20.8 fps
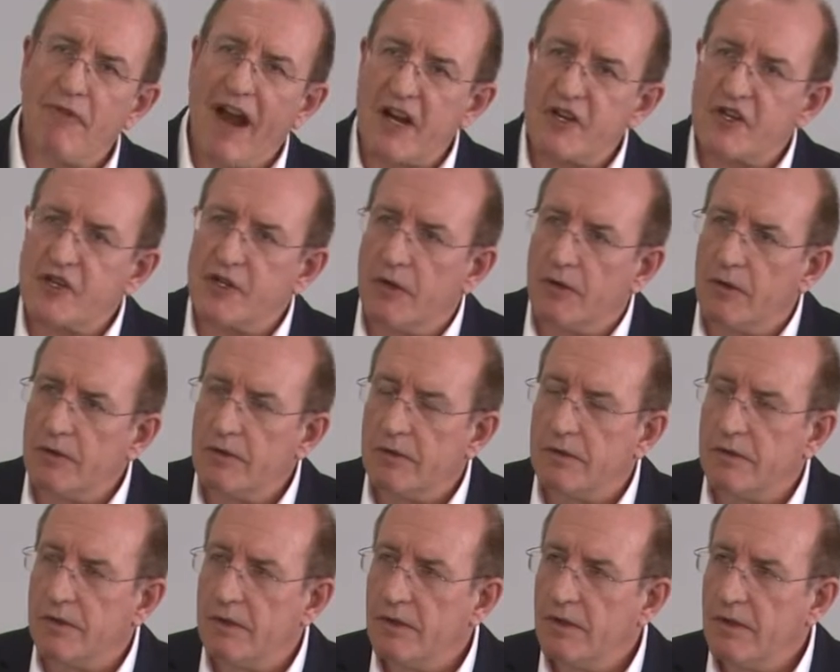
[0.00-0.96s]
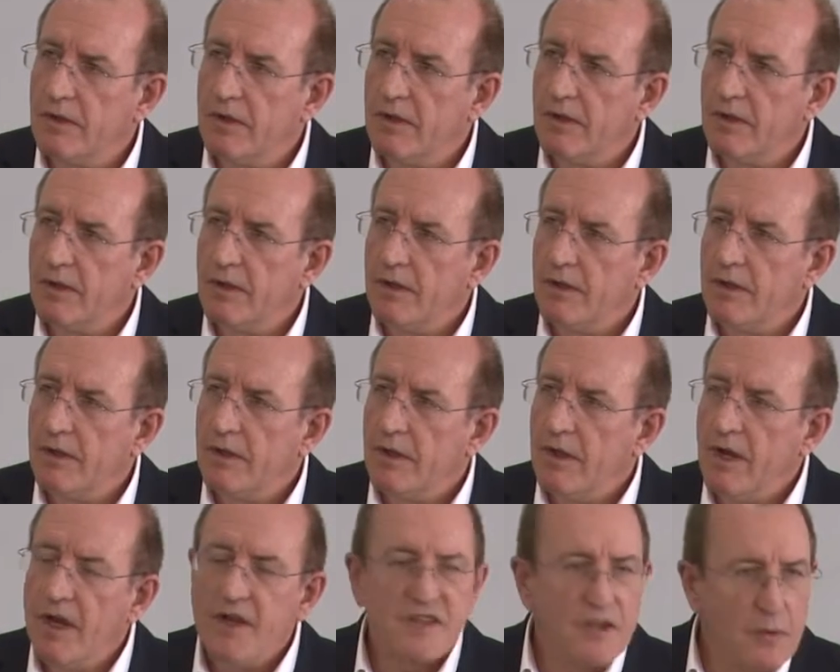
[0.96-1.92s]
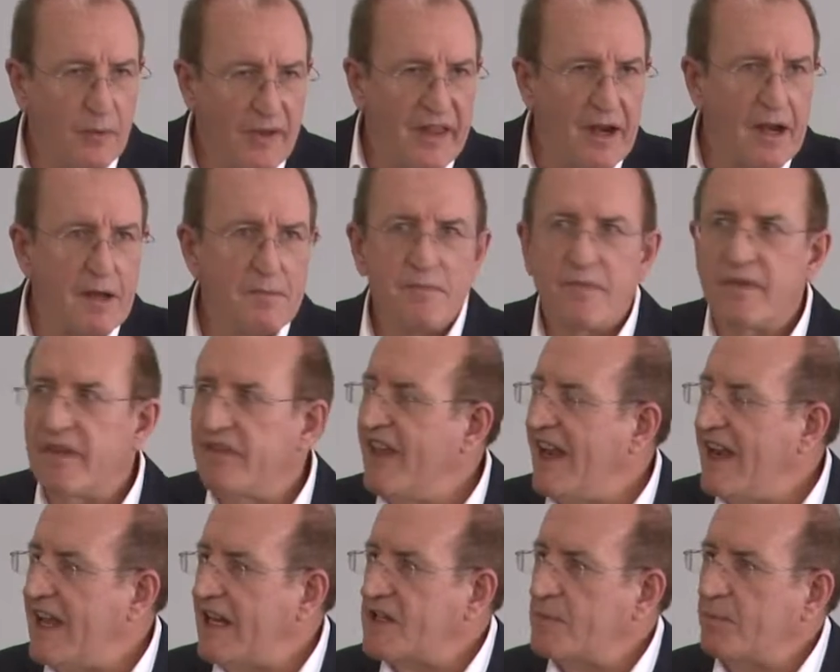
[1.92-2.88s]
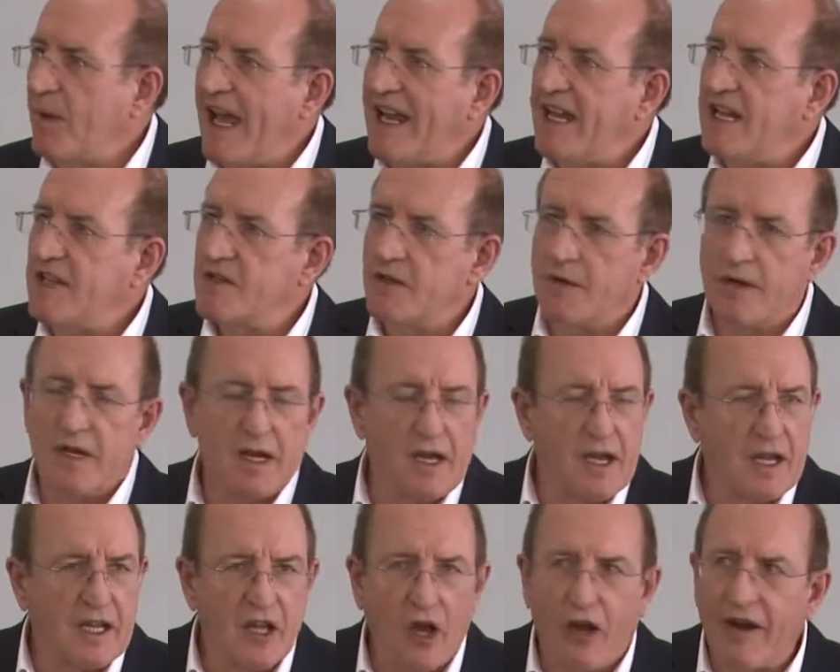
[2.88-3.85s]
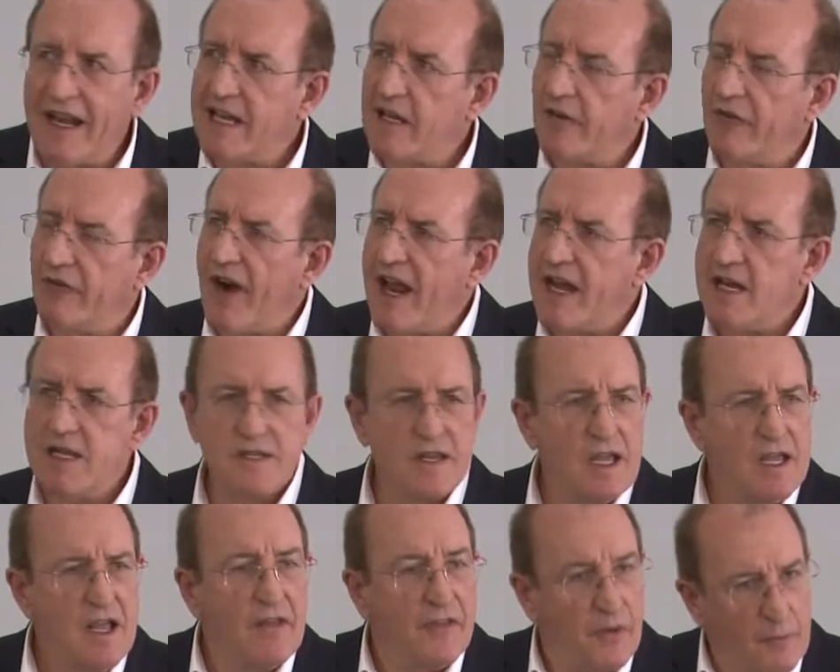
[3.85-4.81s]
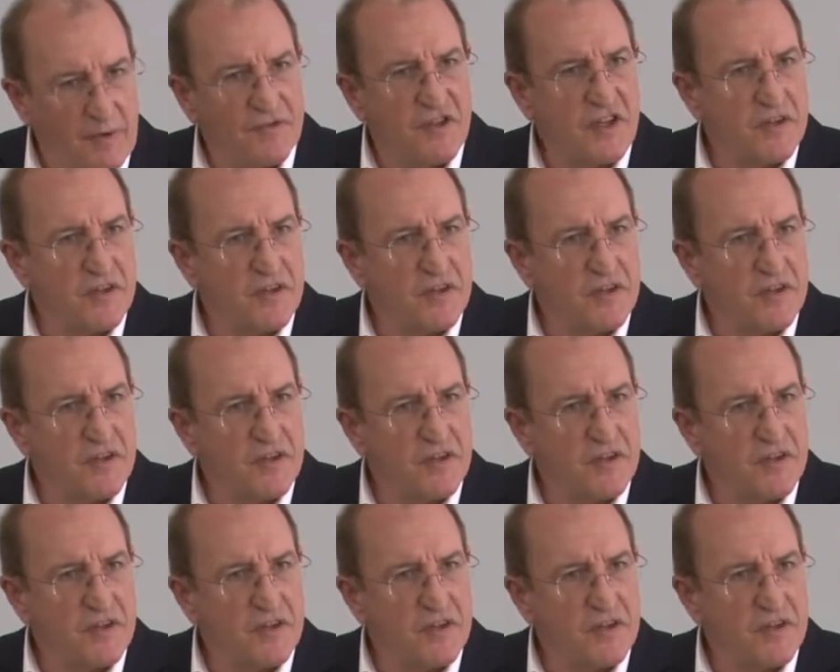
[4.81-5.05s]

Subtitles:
rational. So when I'm then explaining to a colleague, a friend, that we've